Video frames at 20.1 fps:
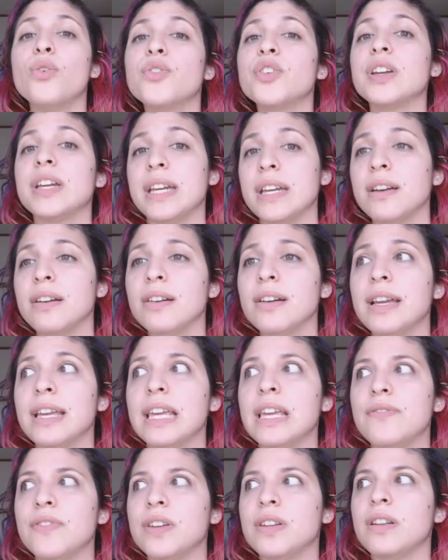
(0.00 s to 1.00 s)
Over here,
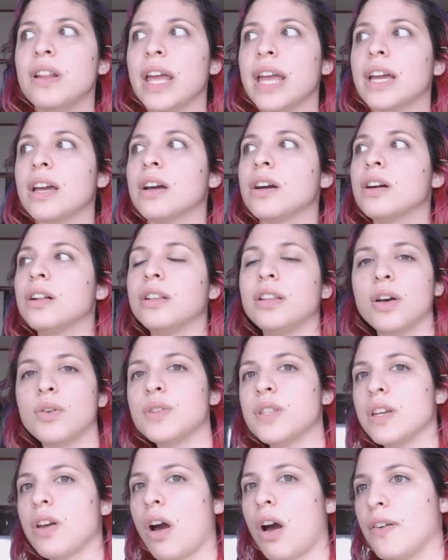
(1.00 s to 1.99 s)
even like
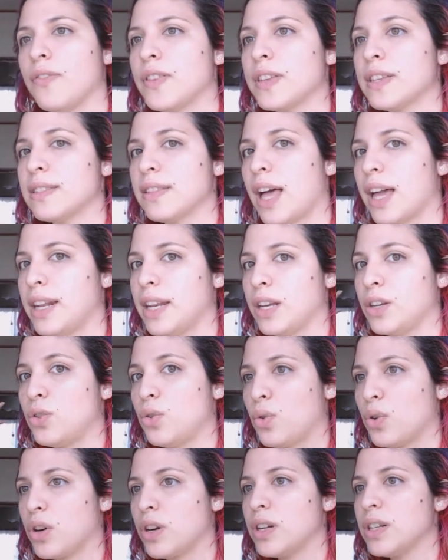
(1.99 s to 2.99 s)
closing off the
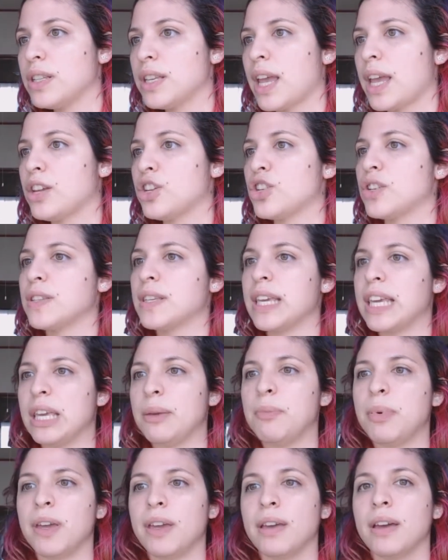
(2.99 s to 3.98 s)
sliding doors and just
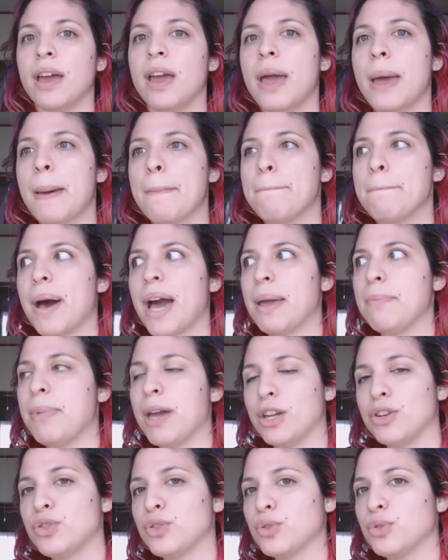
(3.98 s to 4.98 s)
keeping my
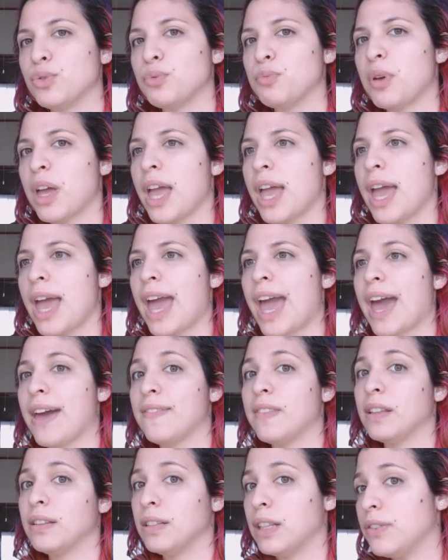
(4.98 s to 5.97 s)
bedroom
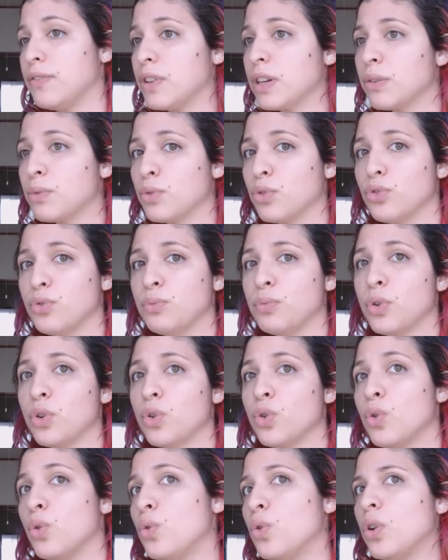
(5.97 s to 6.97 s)
and the living room
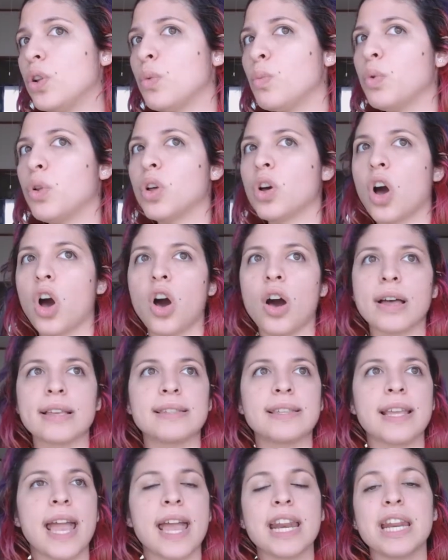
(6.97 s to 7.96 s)
cool will
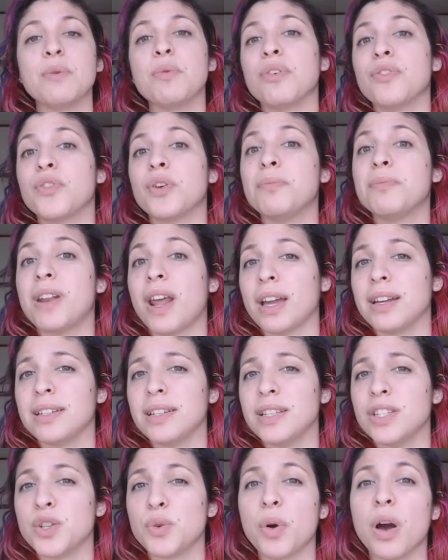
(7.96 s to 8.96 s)
cost anywhere from
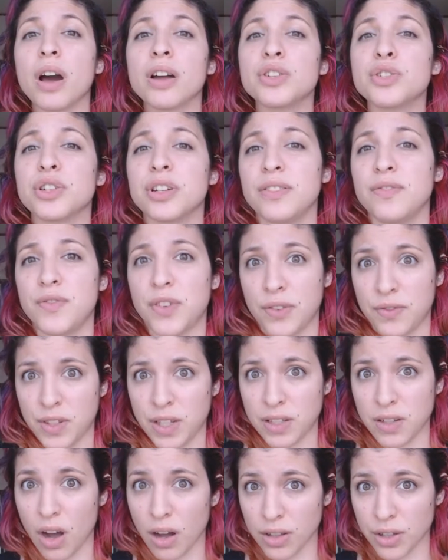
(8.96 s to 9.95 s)
$90 to $150.
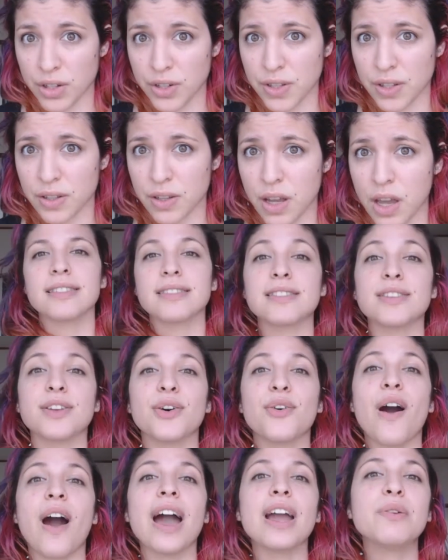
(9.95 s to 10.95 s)

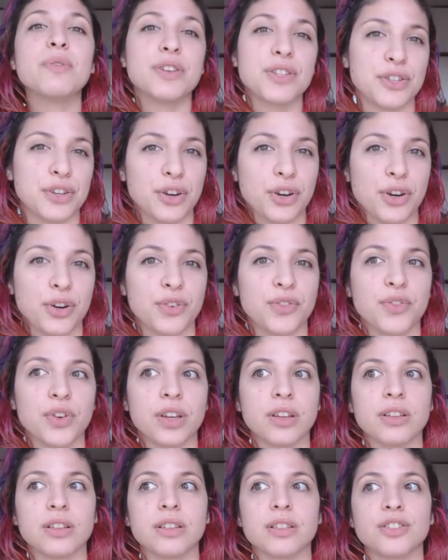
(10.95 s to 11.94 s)
So I reserve
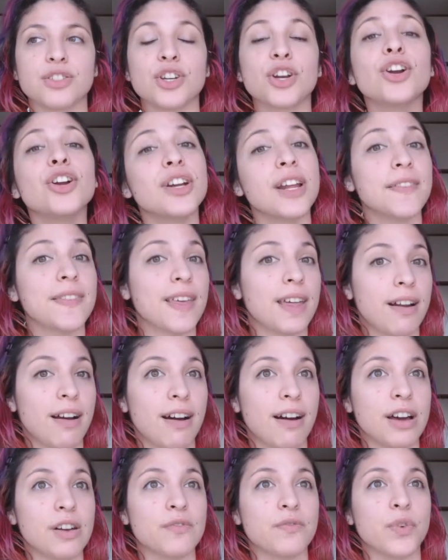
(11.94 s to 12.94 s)
turning that
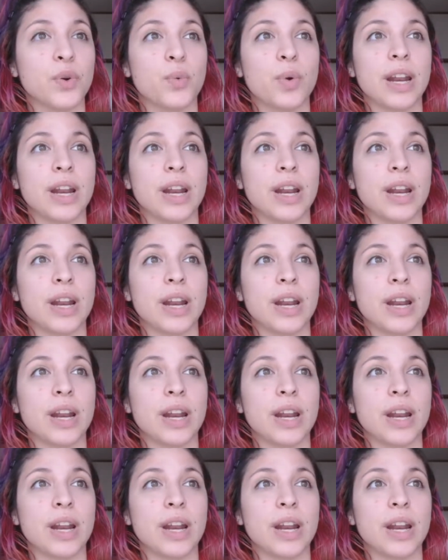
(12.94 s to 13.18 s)
on